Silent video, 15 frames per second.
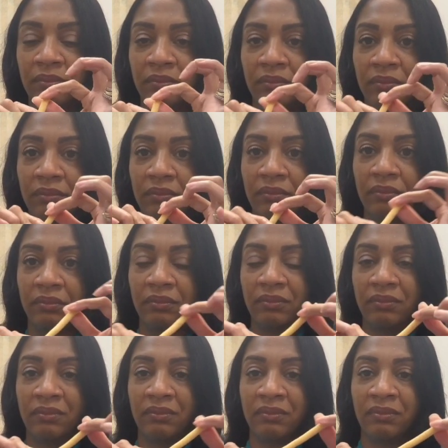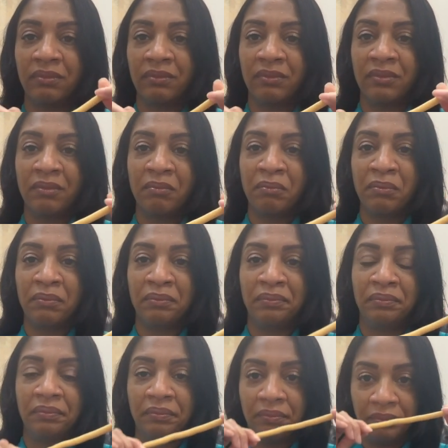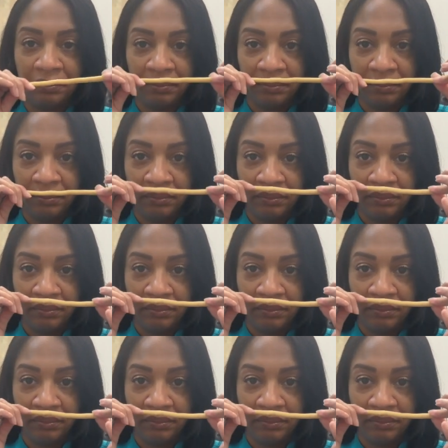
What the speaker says: (no one is talking)